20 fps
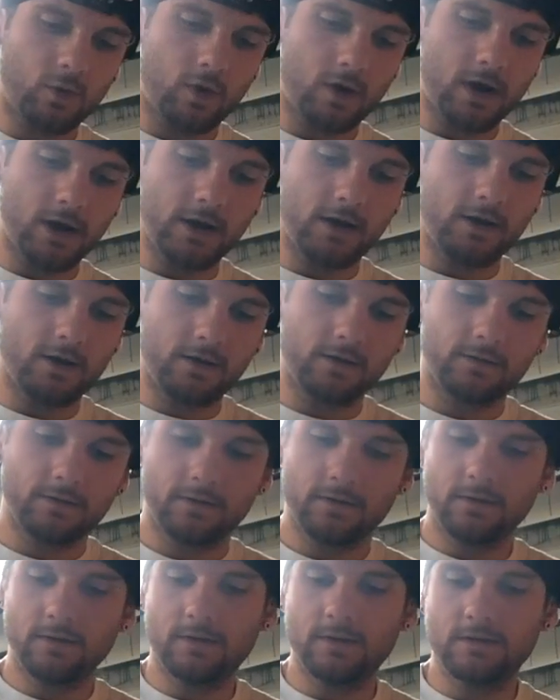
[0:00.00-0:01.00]
wire,
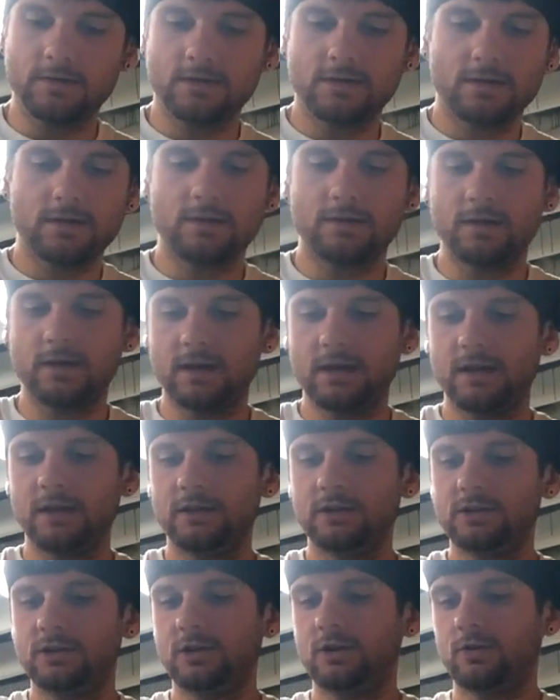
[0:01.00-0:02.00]
the
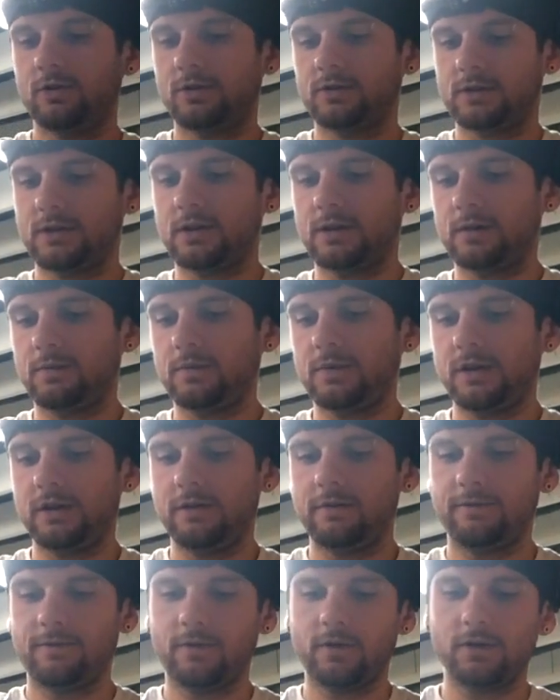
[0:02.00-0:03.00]
easier it's going to be
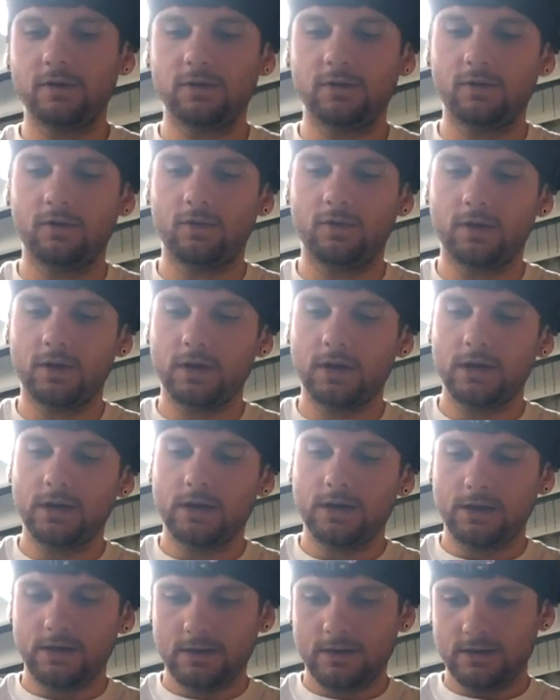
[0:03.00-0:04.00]
for you
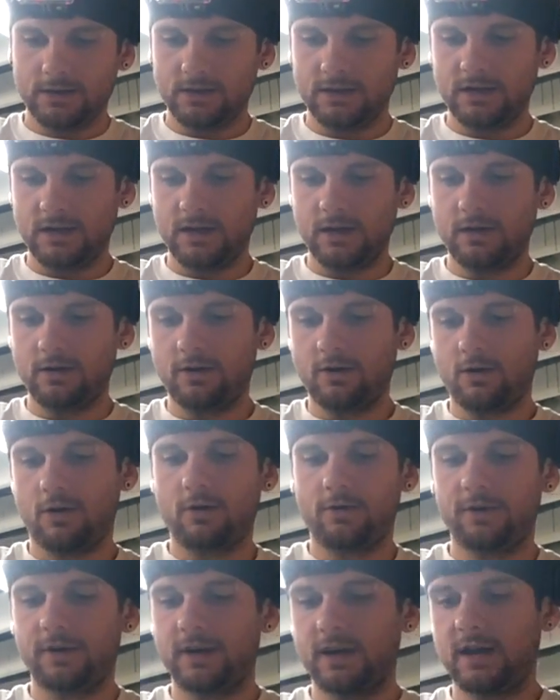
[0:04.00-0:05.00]
to get
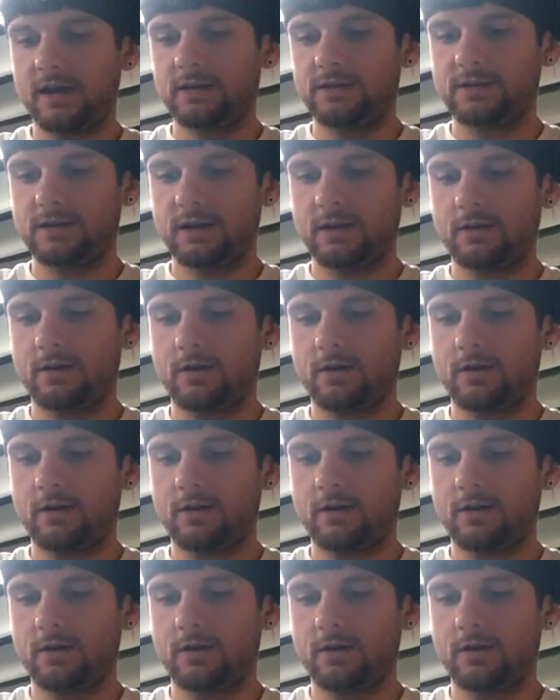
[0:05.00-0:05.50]
all the casing